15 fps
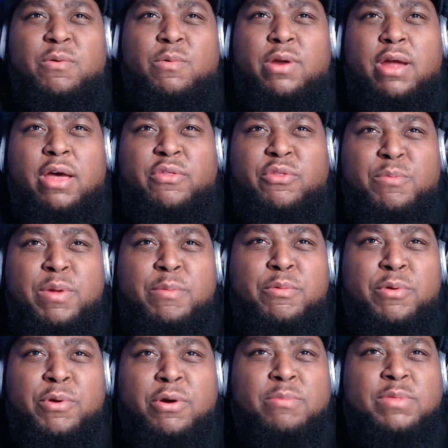other
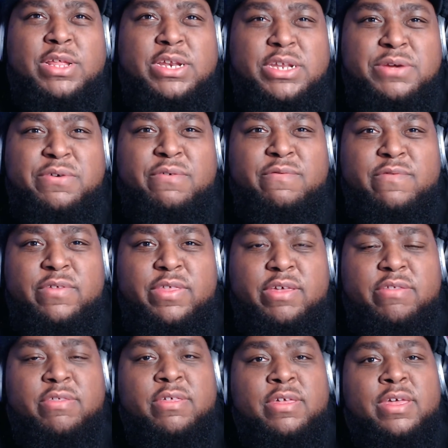people normally do for this?